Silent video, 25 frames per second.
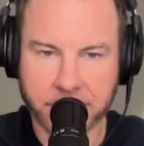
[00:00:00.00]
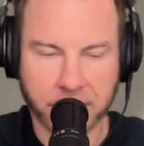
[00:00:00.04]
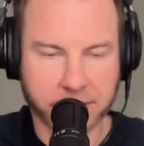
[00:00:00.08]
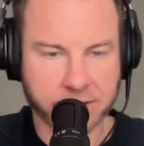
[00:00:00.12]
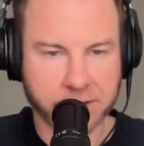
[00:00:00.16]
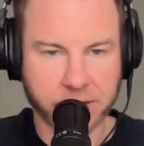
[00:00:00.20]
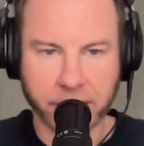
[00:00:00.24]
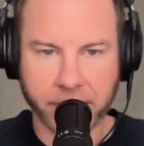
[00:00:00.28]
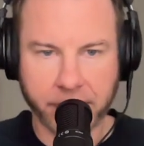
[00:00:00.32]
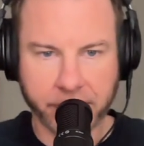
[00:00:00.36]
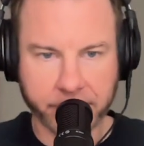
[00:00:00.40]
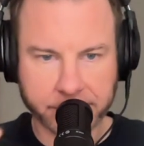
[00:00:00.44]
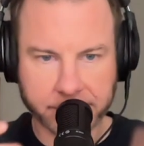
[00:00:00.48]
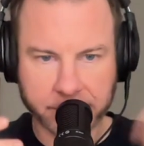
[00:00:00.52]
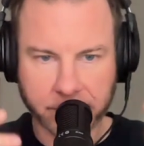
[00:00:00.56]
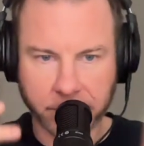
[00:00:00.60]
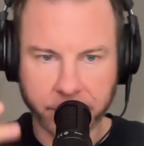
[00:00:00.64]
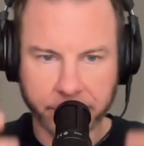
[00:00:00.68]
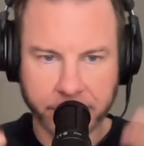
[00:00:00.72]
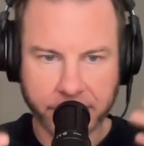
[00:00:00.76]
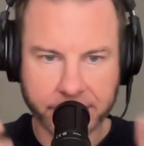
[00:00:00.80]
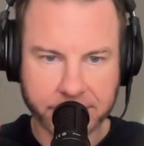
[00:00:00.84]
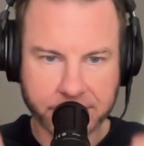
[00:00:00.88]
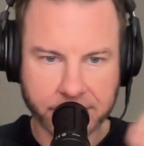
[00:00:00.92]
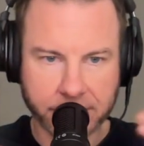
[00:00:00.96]
That's
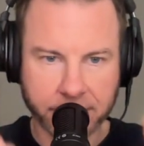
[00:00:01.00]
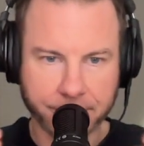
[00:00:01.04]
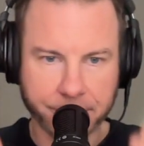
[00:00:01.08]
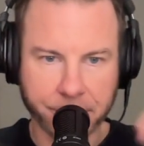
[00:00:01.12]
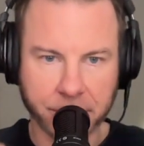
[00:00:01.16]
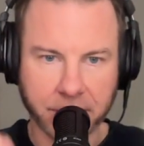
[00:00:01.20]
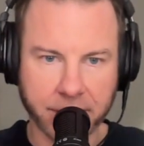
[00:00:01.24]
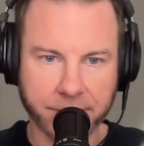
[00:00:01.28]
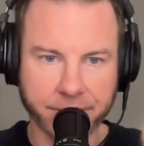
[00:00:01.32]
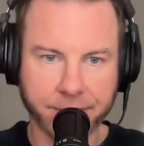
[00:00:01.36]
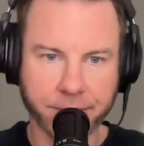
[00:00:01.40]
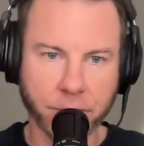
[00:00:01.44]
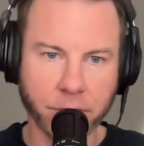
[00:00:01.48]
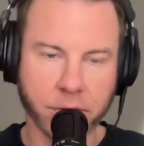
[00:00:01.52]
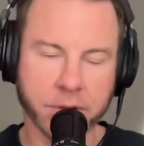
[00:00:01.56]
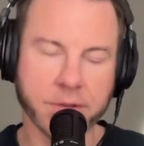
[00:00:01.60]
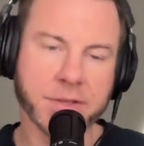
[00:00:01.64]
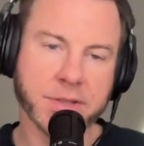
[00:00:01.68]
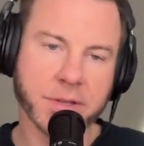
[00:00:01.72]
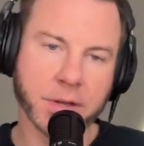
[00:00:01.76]
all that's going to play forward.